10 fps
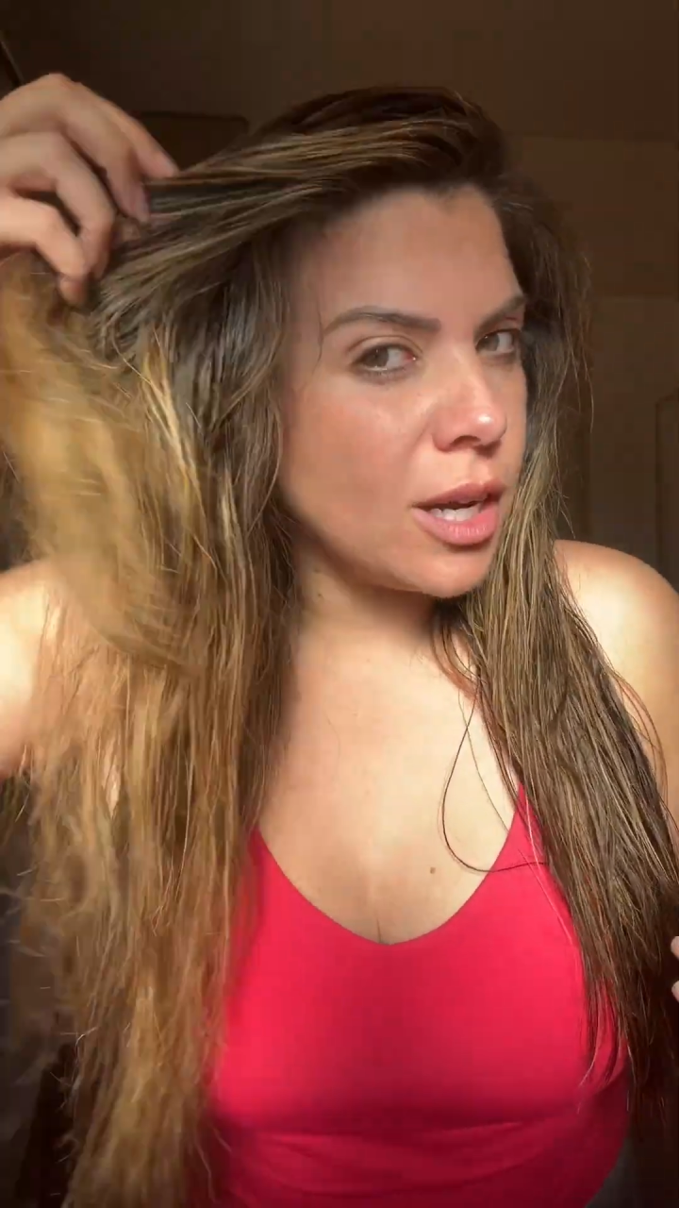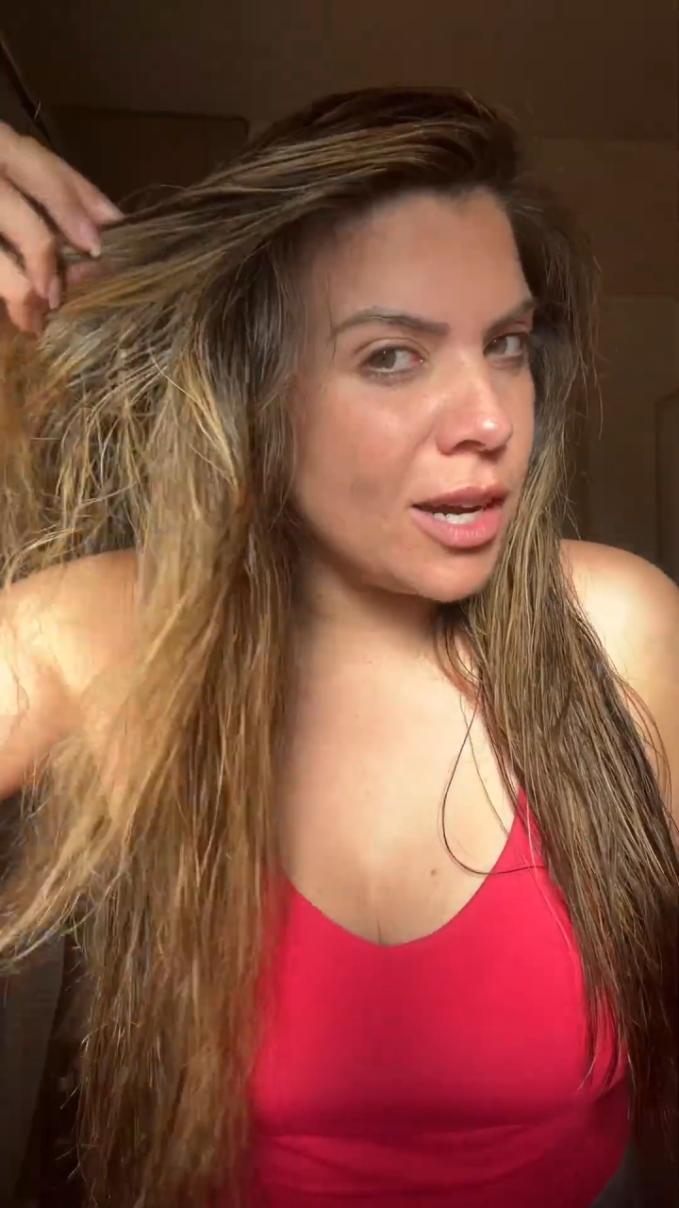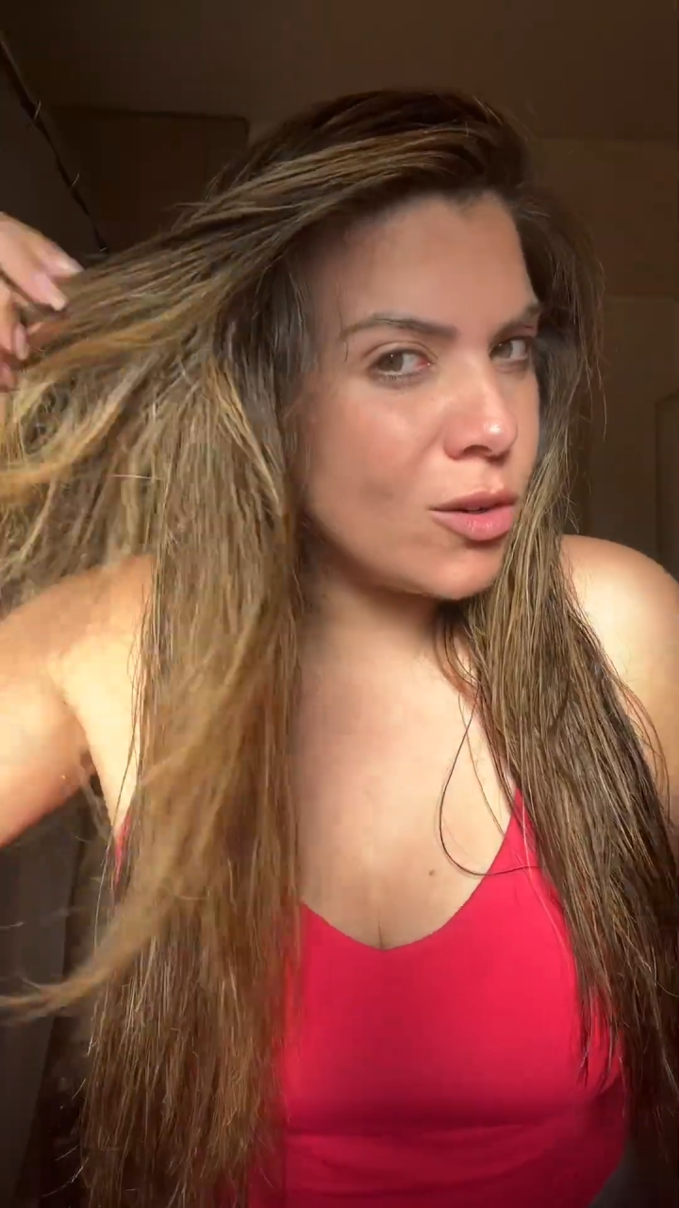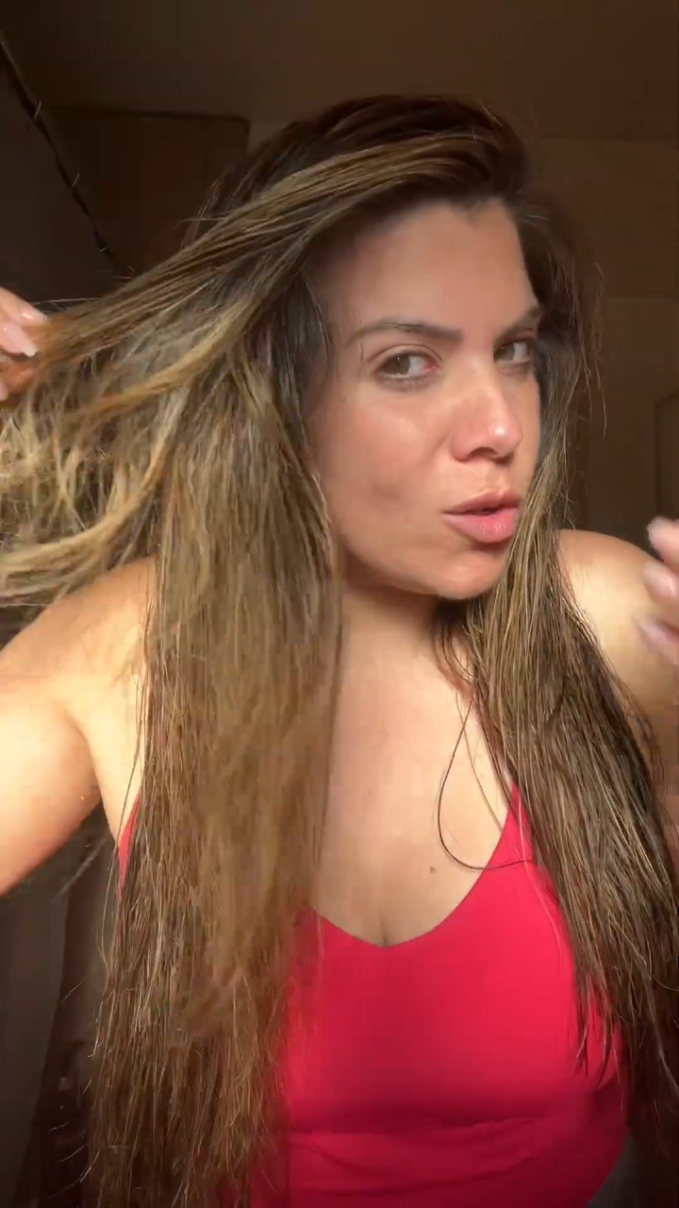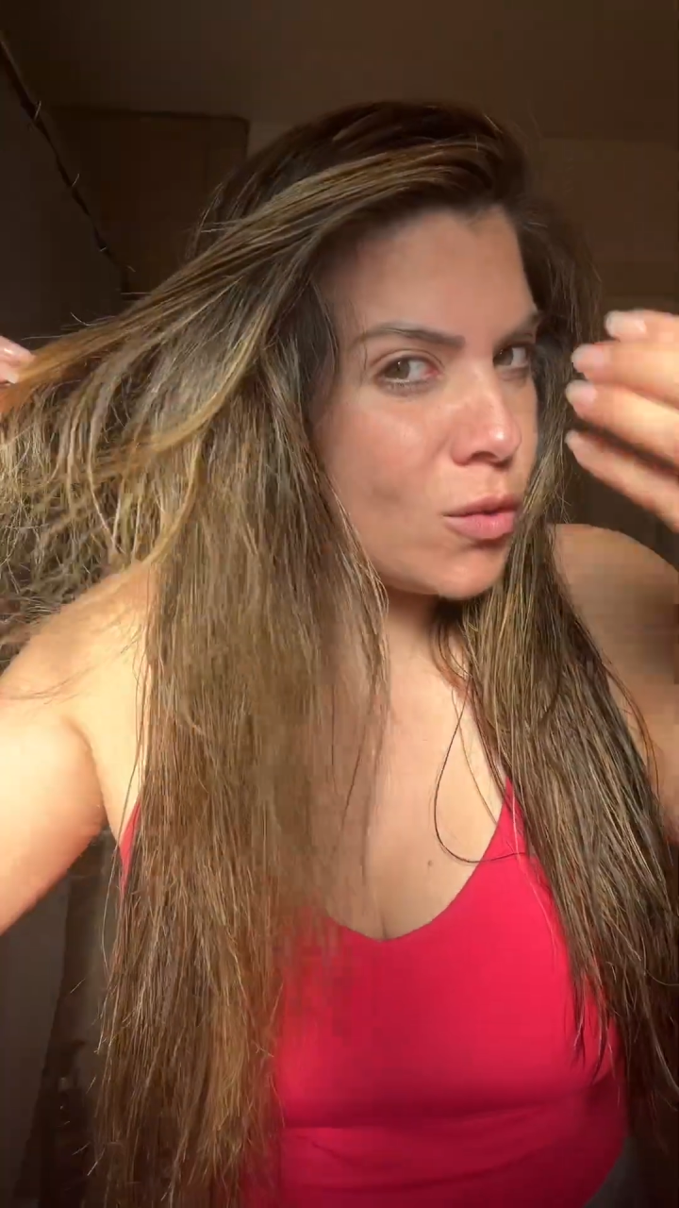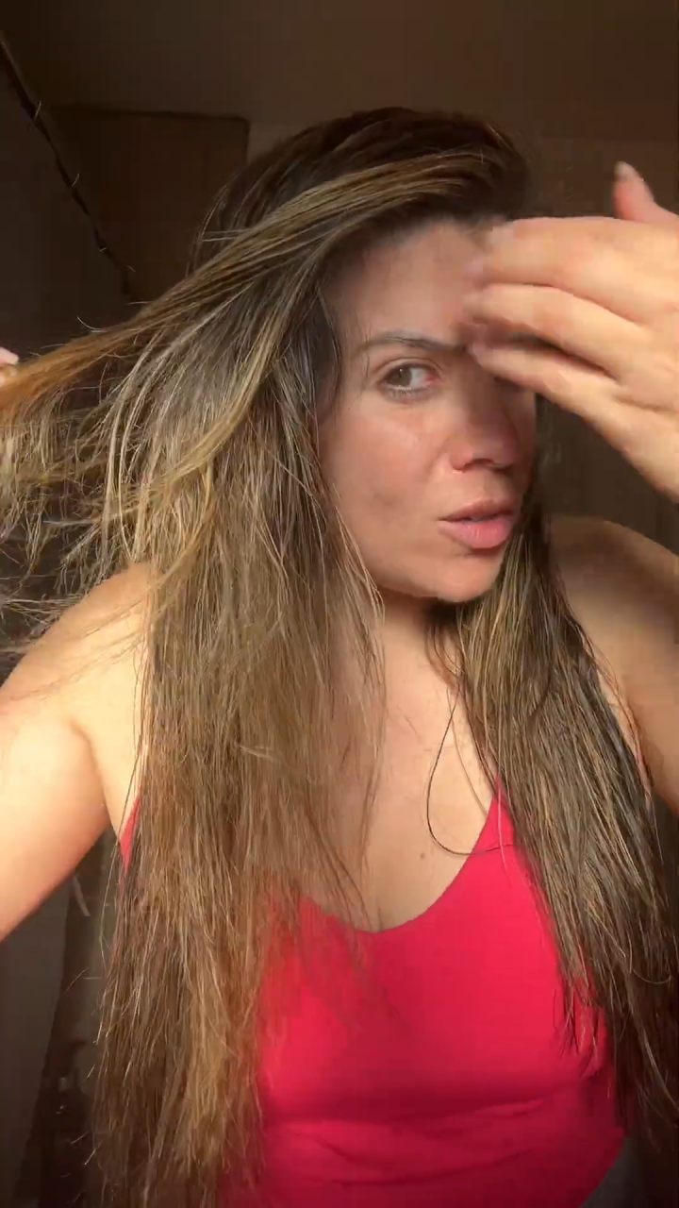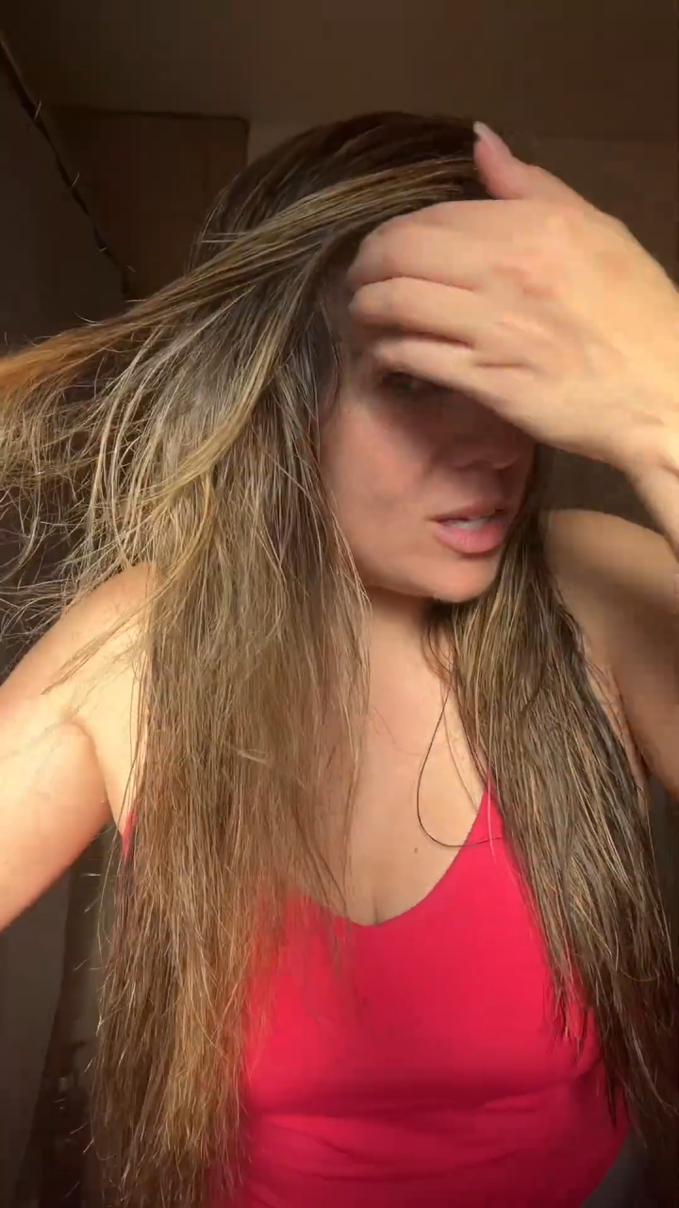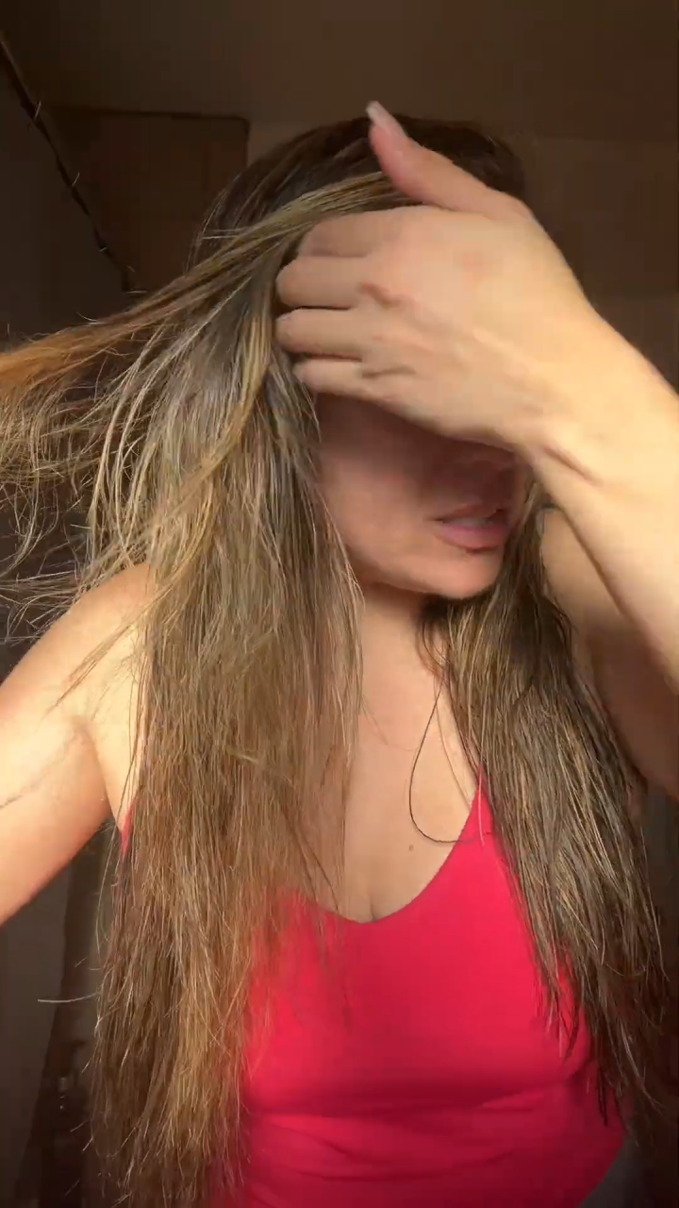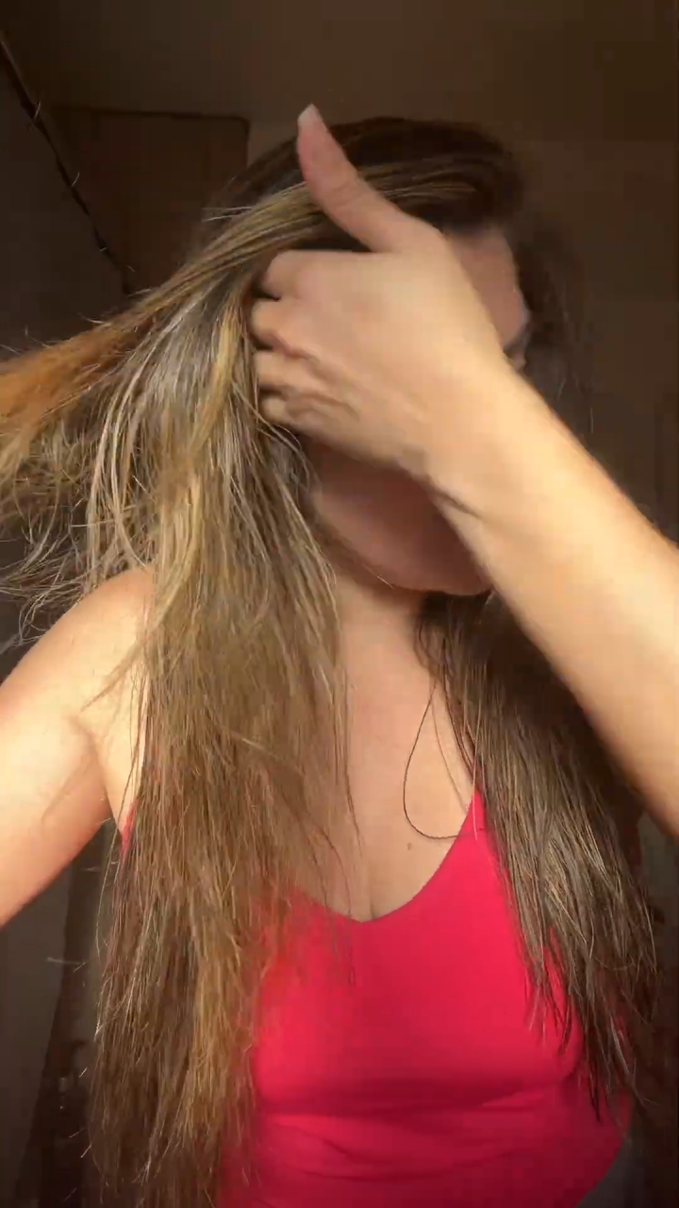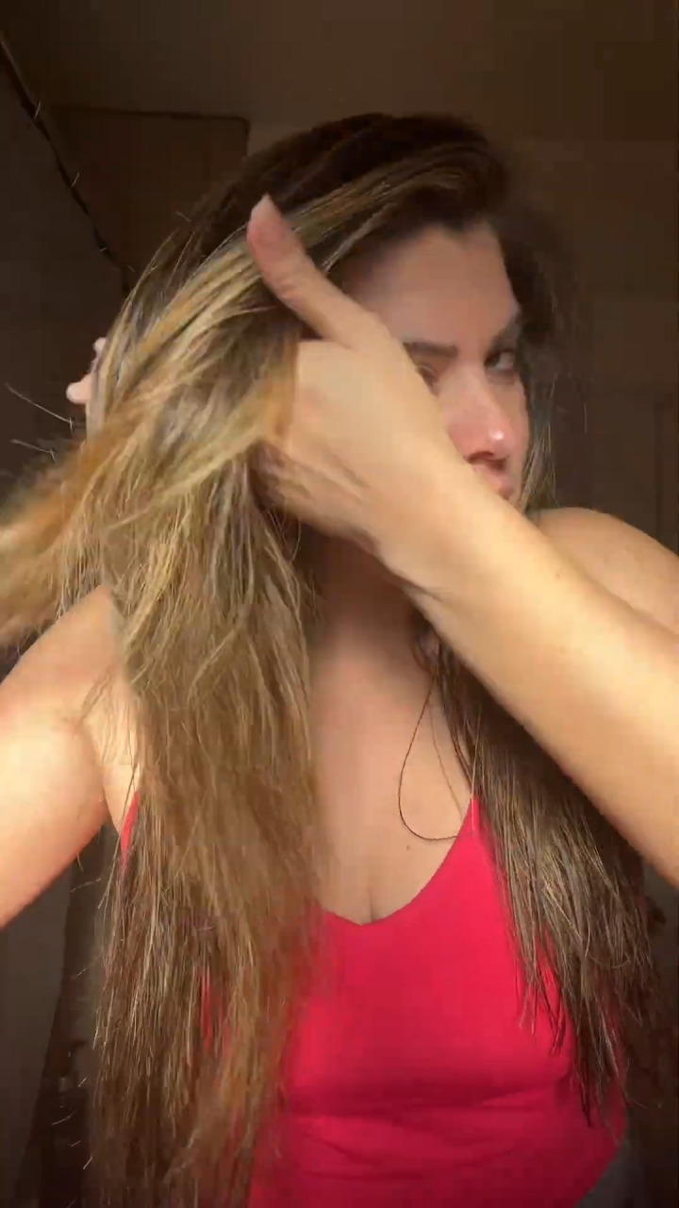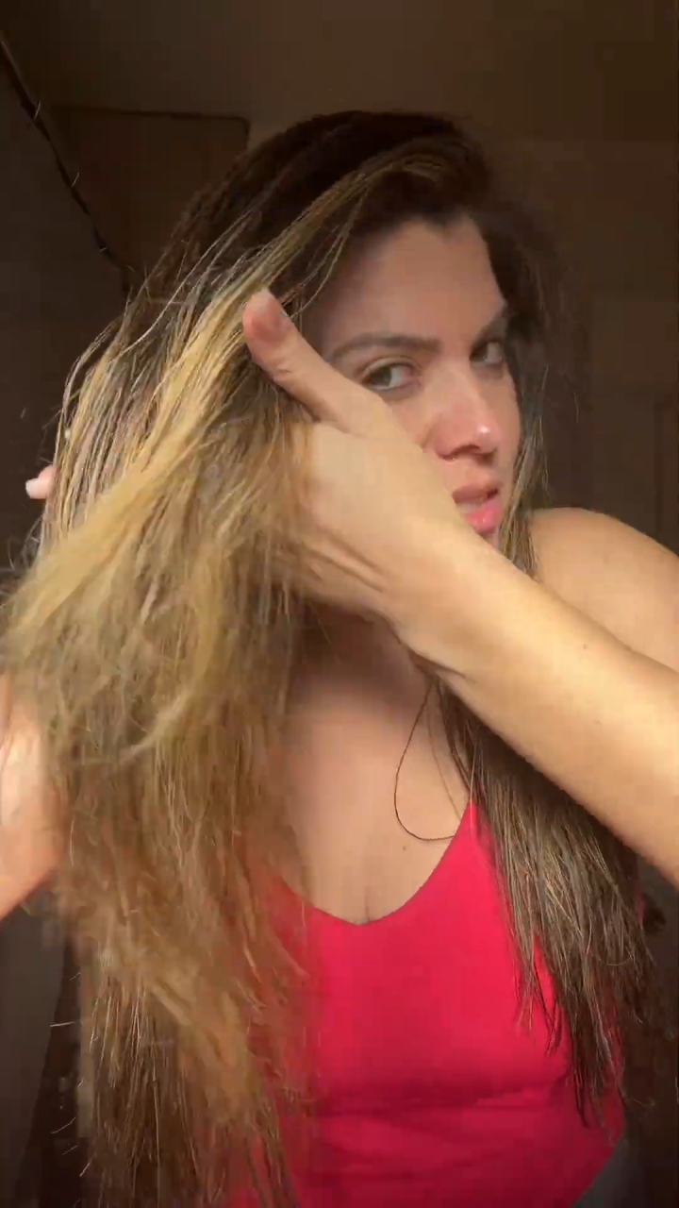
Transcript: I don't know if you guys can